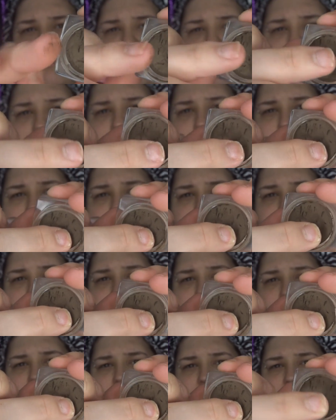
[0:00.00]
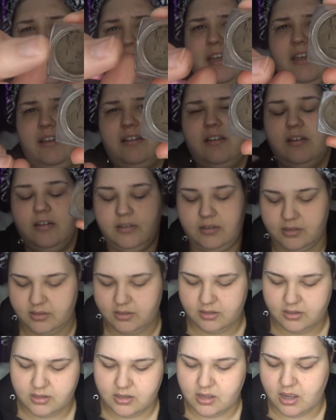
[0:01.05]
damn near hard, like.
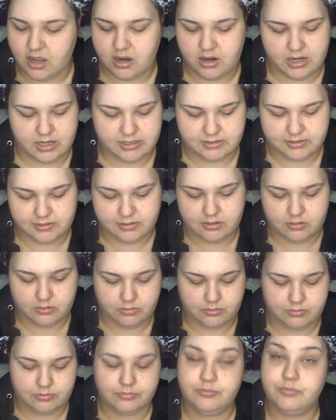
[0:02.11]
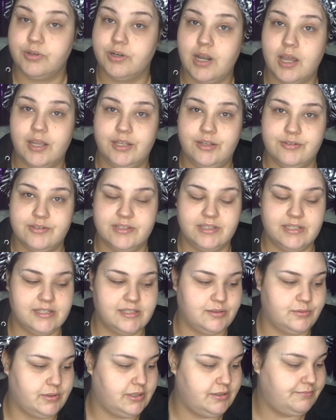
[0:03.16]
Alright, so we're not using
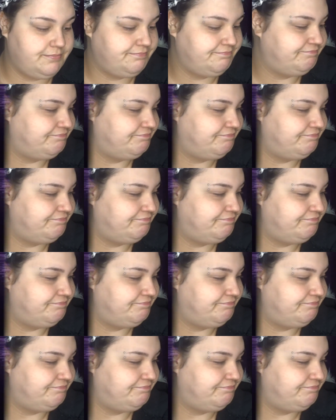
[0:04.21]
this one. I